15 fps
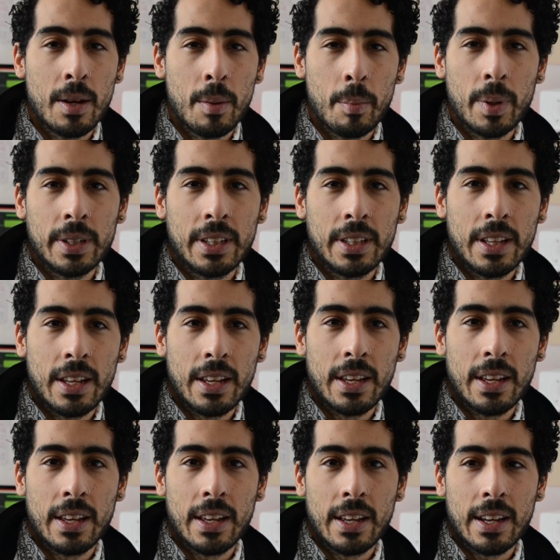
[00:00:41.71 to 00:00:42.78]
But
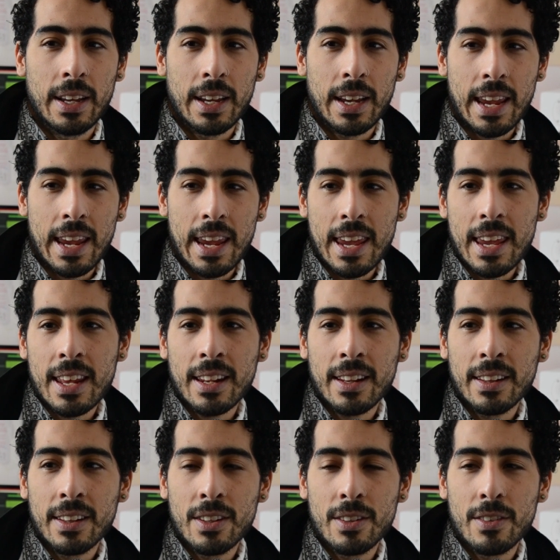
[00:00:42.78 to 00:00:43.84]

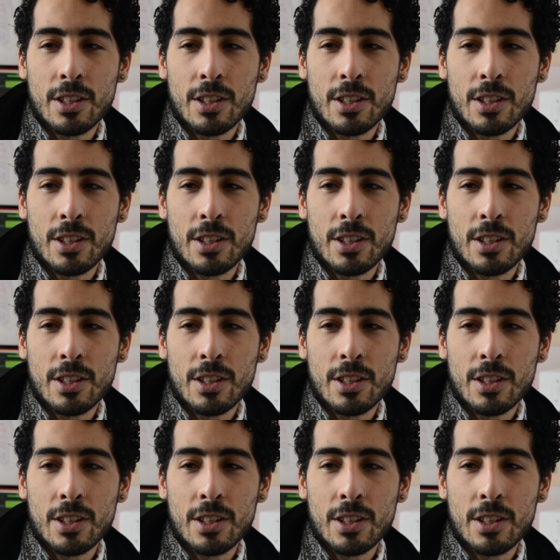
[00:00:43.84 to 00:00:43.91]
in